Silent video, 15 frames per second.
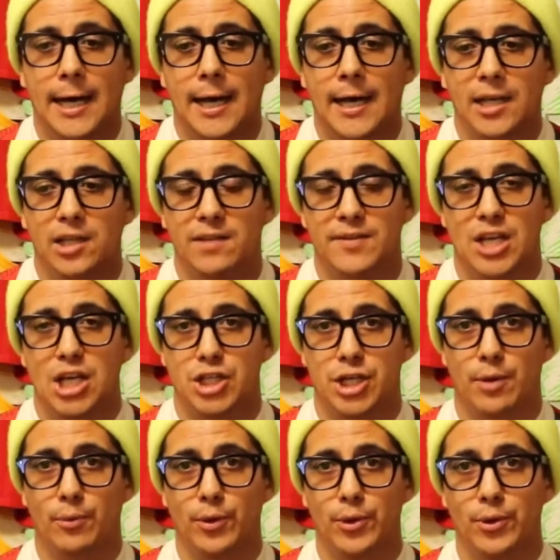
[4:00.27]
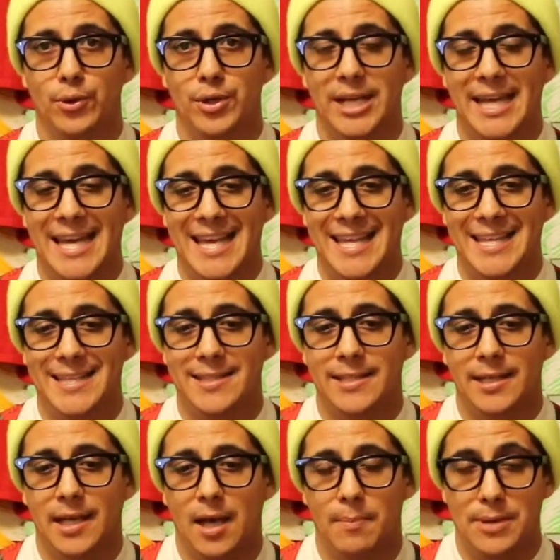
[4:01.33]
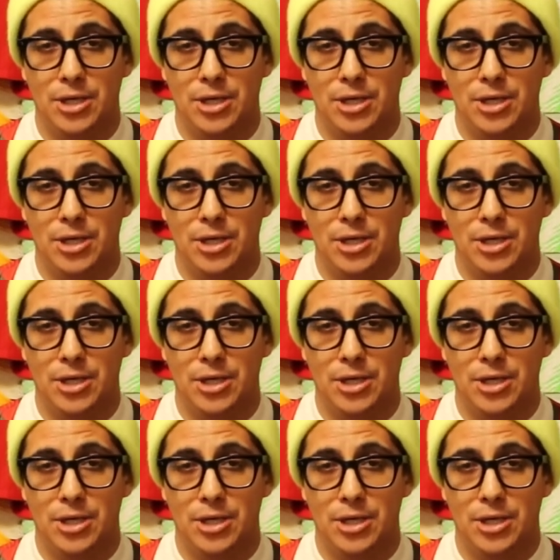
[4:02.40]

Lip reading: Olivier Giroud and Peter